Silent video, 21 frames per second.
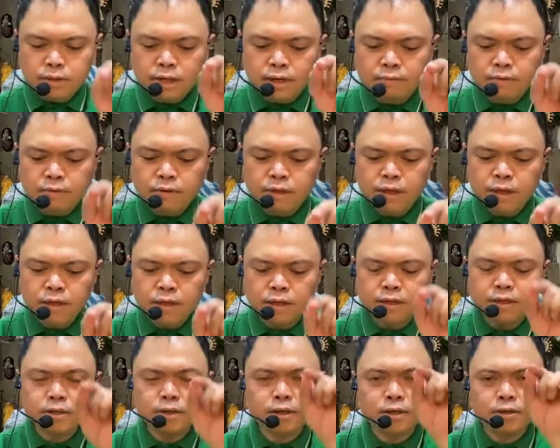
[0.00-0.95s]
Don't ever
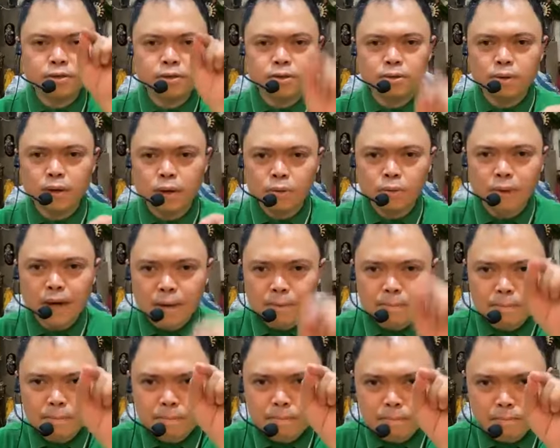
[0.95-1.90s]
think that you can do
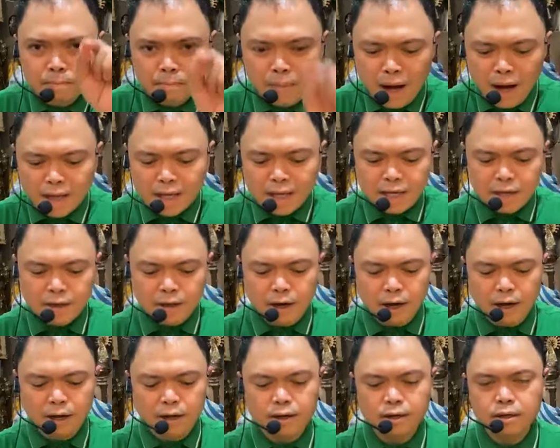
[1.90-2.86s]
away mocking
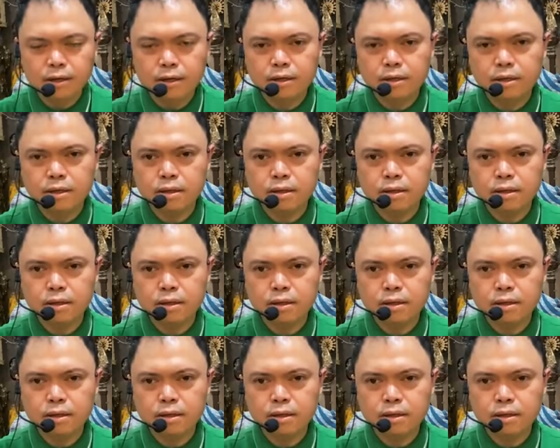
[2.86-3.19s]
God.